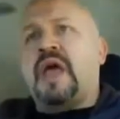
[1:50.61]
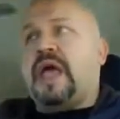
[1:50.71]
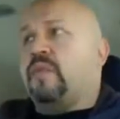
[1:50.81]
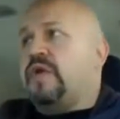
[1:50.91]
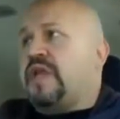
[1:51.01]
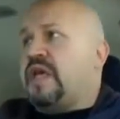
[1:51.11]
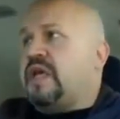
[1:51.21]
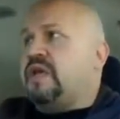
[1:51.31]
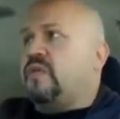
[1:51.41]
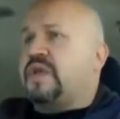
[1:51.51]
And when
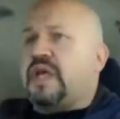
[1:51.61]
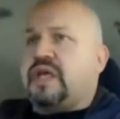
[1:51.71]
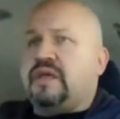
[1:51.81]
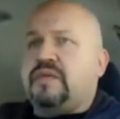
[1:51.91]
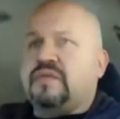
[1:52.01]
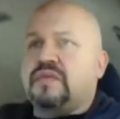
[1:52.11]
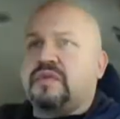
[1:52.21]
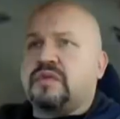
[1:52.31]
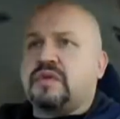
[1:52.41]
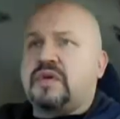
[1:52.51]
they
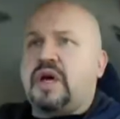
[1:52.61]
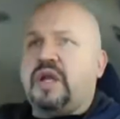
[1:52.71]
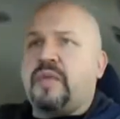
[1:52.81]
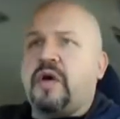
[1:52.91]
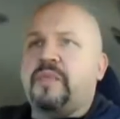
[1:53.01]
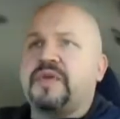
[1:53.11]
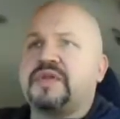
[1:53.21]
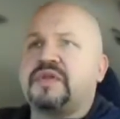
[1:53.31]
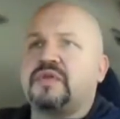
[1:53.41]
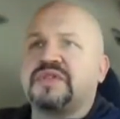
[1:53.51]
cut him open
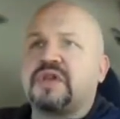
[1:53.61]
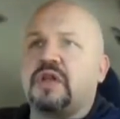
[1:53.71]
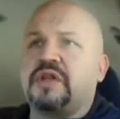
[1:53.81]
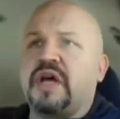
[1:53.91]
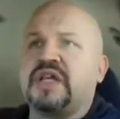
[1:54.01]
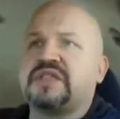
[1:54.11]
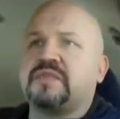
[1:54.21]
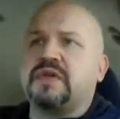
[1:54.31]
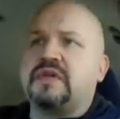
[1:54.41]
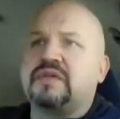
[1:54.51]
to do his
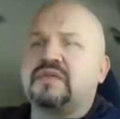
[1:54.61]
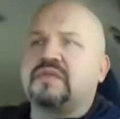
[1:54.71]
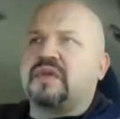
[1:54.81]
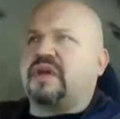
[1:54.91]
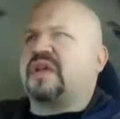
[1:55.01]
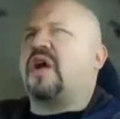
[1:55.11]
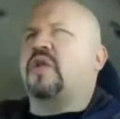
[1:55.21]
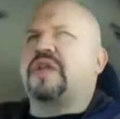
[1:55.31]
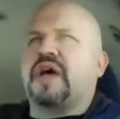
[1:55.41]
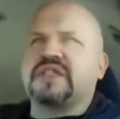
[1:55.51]
colonoscopy, not
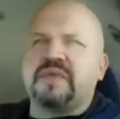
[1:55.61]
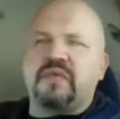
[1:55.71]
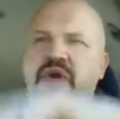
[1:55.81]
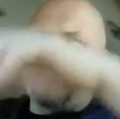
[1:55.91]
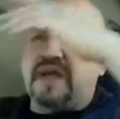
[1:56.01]
colonoscopy, what am